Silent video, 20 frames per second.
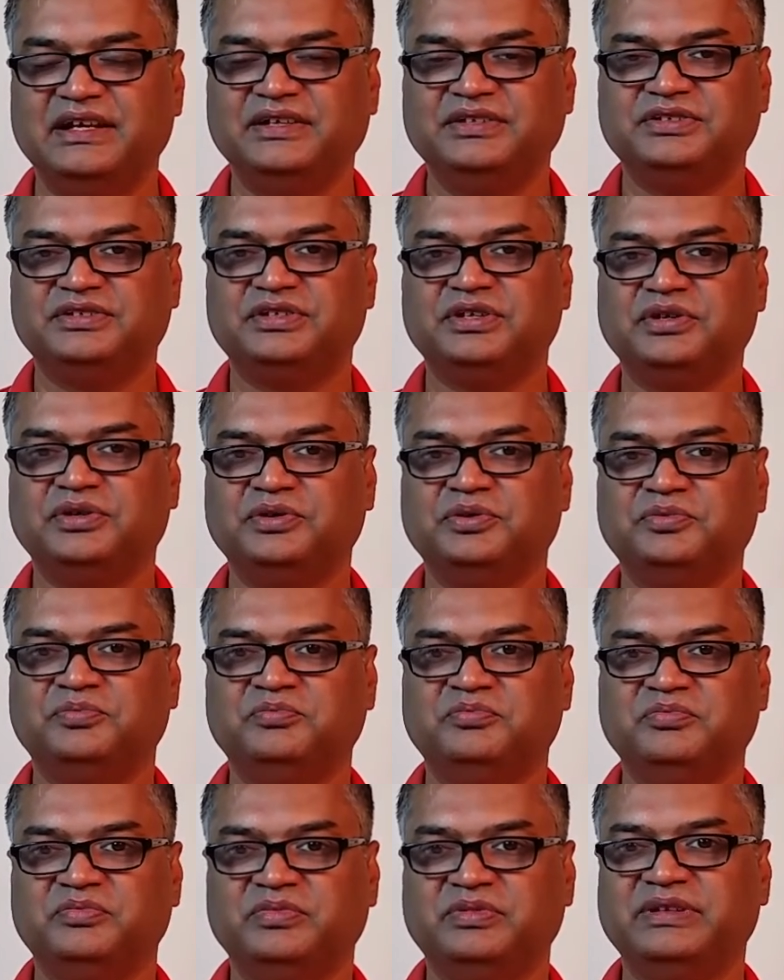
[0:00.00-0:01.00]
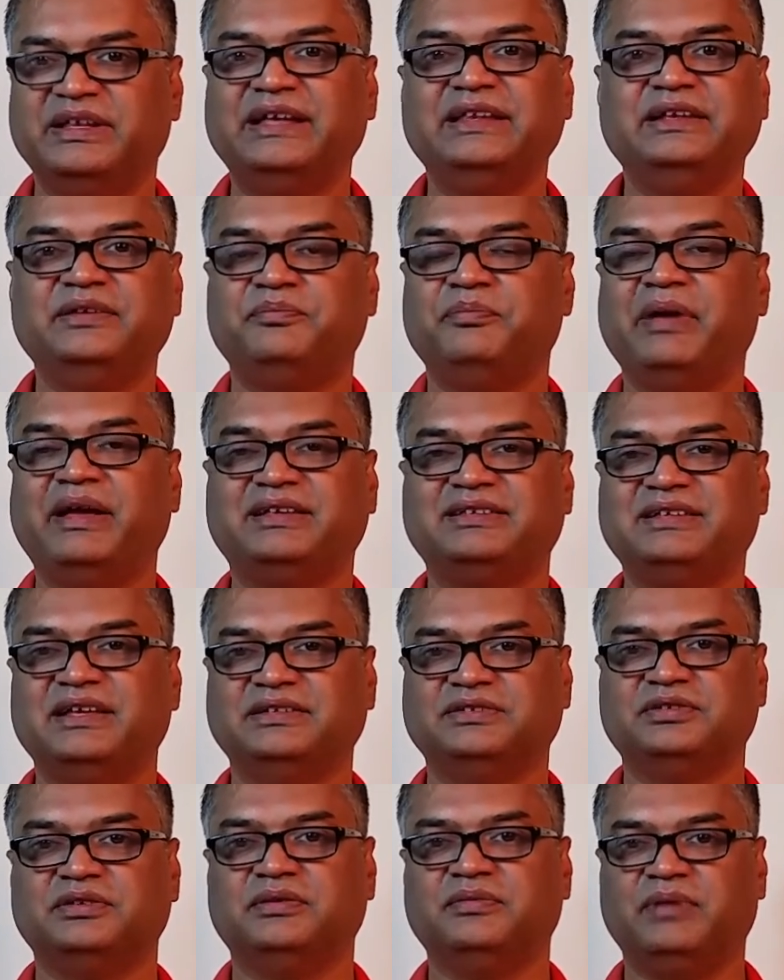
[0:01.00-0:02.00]
So then it makes
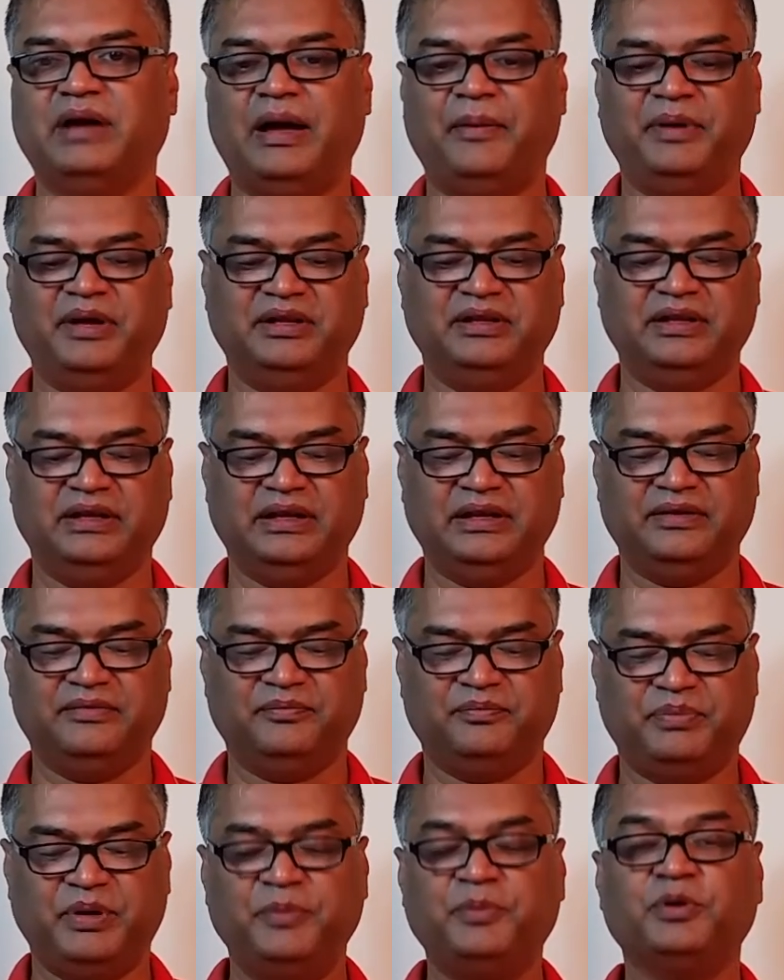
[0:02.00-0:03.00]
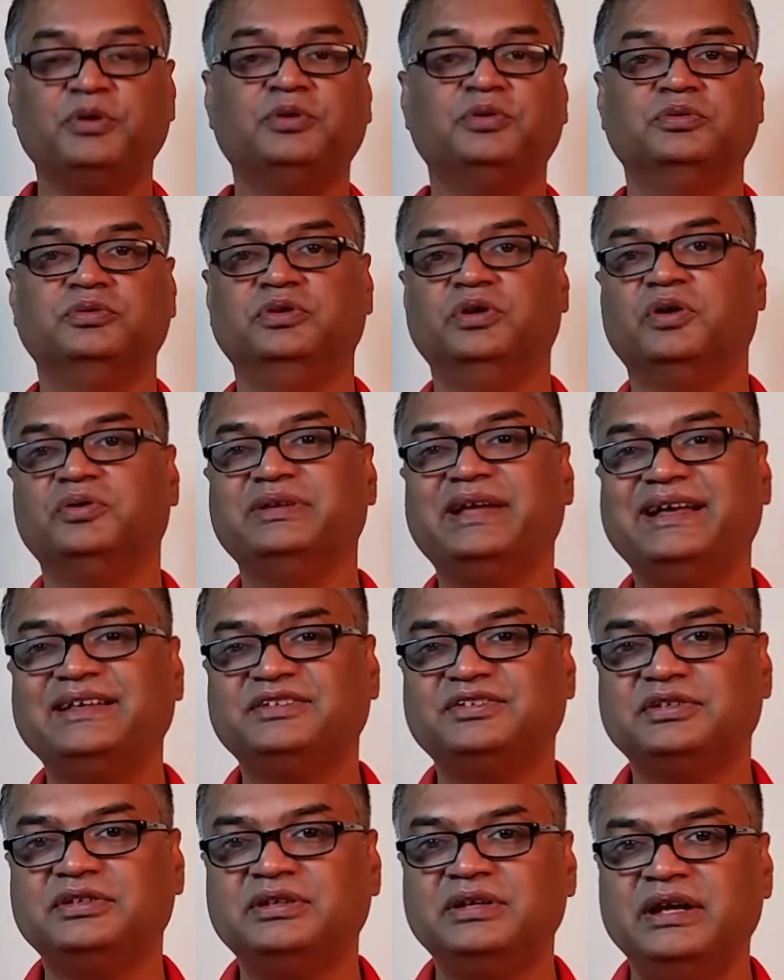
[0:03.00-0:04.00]
sense. I mean, people who know the
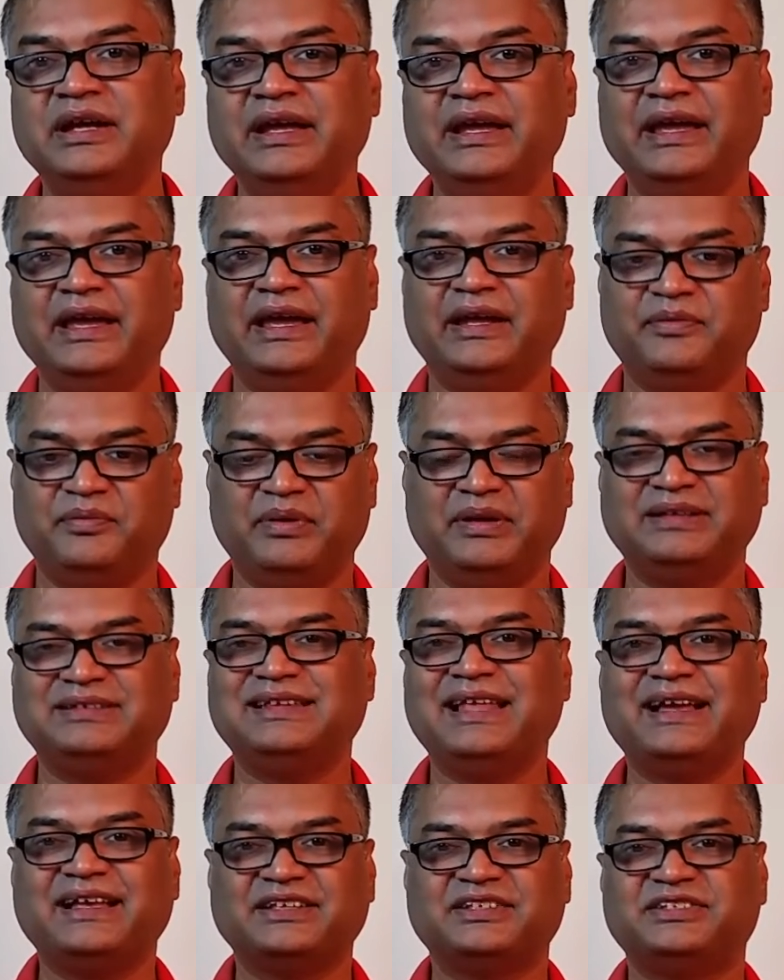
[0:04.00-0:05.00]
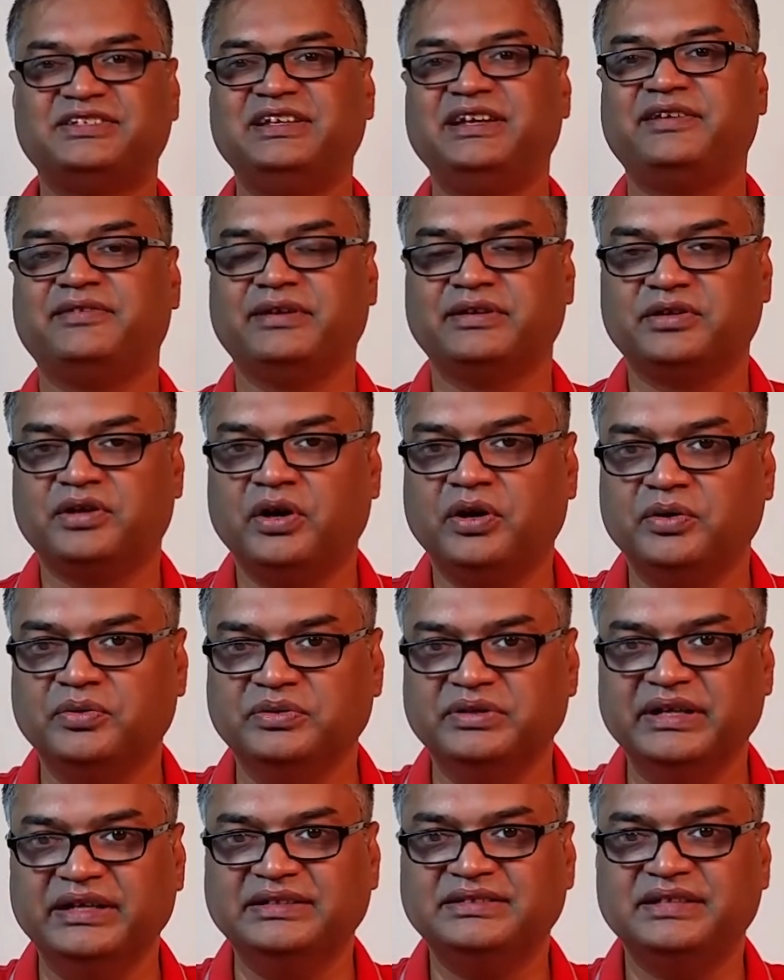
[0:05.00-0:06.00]
answer, it's like a secret
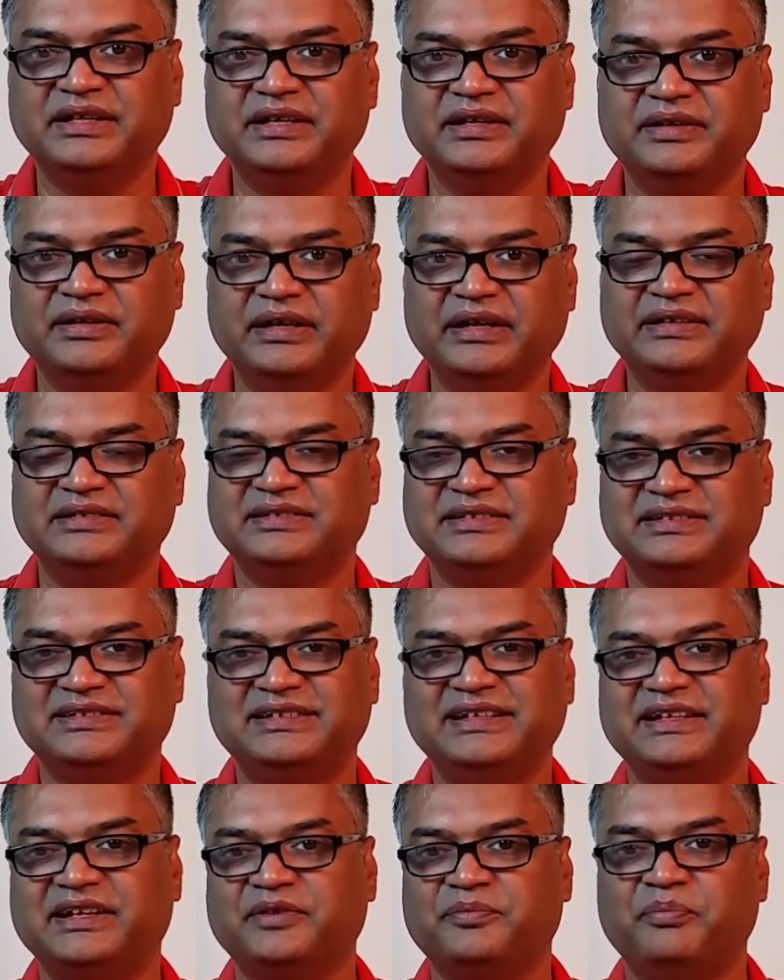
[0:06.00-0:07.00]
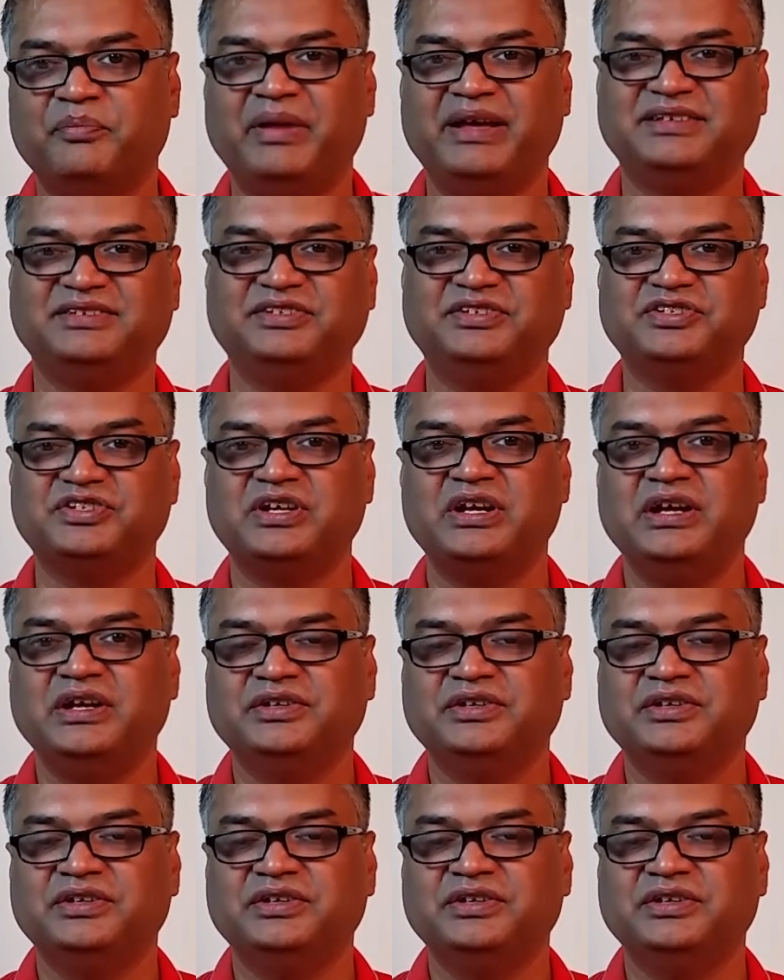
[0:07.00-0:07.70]
code. It's a secret message.